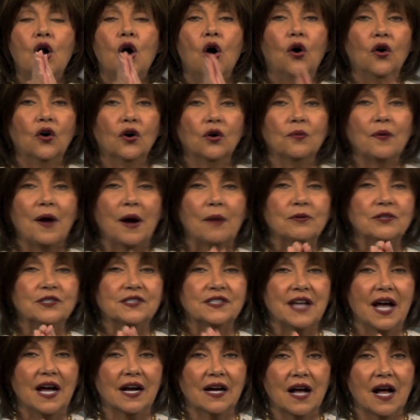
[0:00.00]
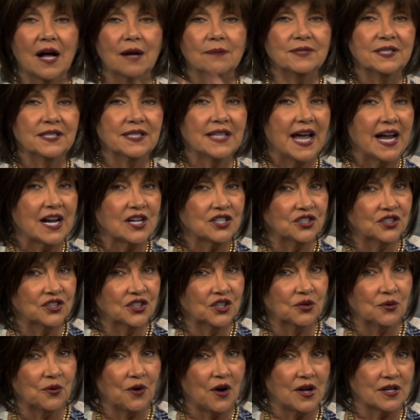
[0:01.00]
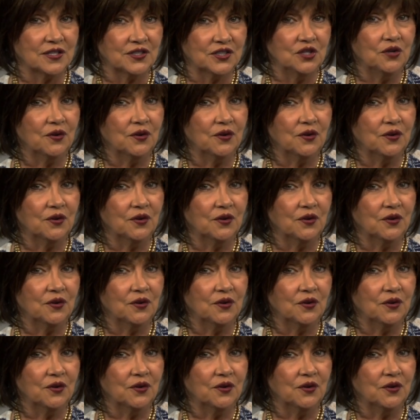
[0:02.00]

oralrobertscom slash the cross.